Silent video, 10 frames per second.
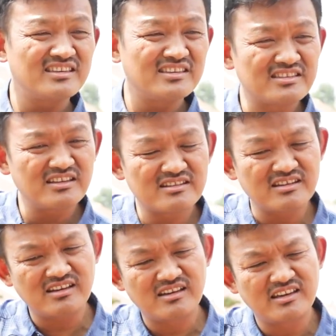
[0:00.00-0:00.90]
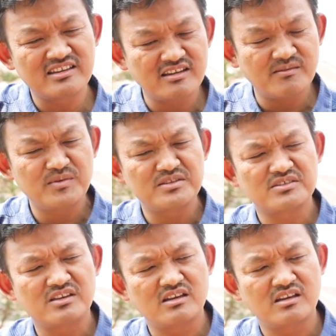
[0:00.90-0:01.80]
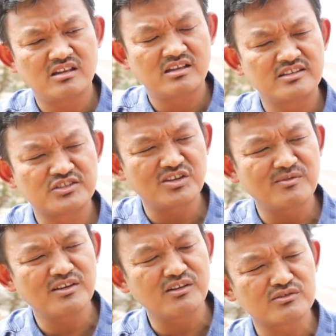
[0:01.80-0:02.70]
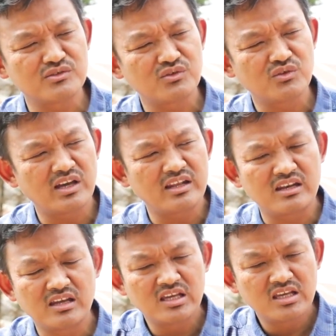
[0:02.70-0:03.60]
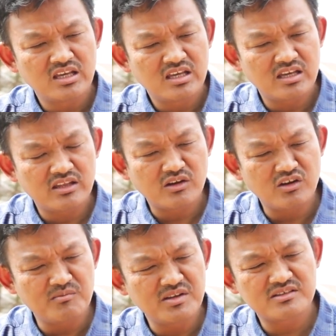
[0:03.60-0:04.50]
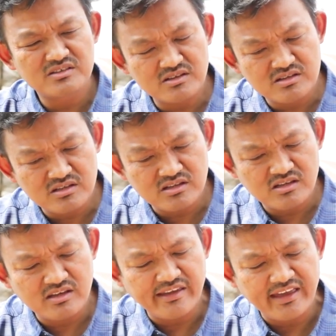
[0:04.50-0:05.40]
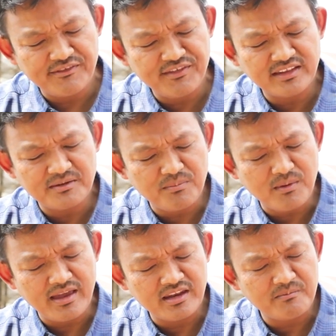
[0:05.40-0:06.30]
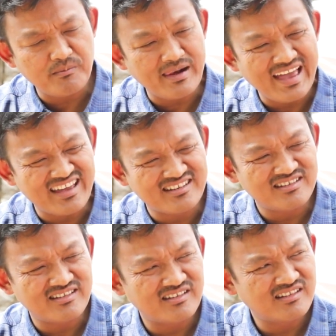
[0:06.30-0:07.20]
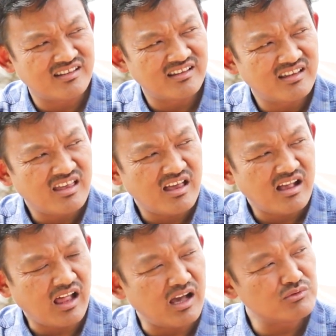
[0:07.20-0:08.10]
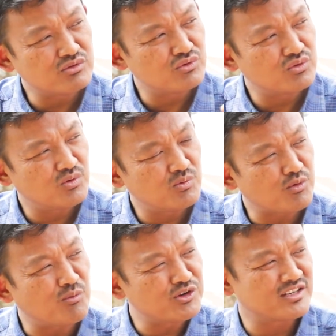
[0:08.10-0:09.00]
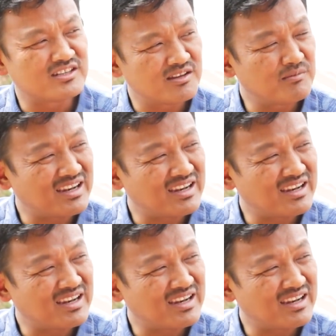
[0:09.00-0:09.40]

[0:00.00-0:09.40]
He's not means disturbing also, and the government is not having that any plan how to promote it.